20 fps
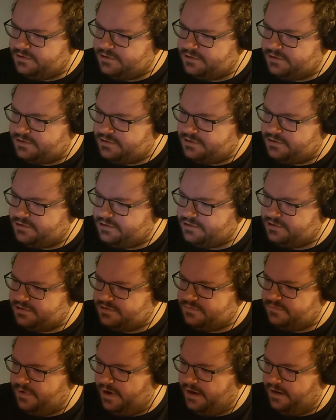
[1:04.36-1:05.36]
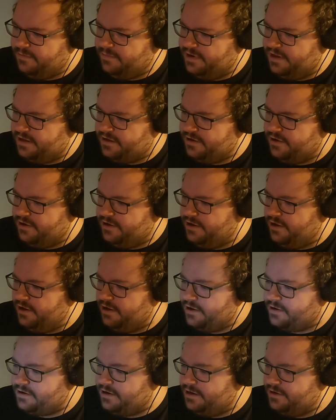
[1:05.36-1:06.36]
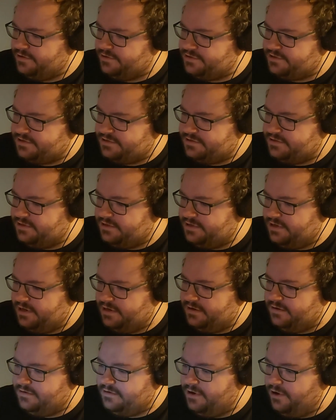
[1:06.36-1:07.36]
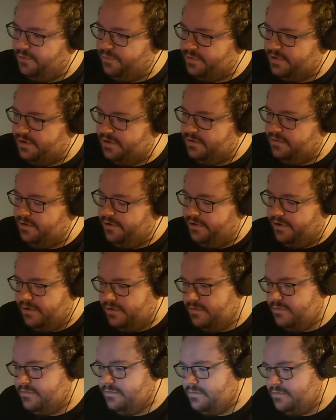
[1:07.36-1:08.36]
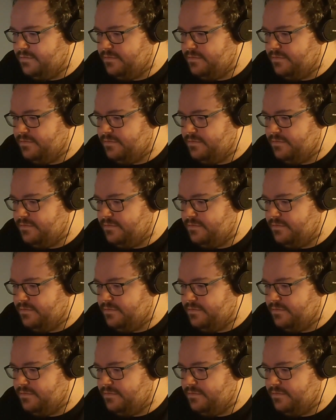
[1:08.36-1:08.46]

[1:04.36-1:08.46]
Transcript: She just randomly cut her clothes and then opened up. Alright.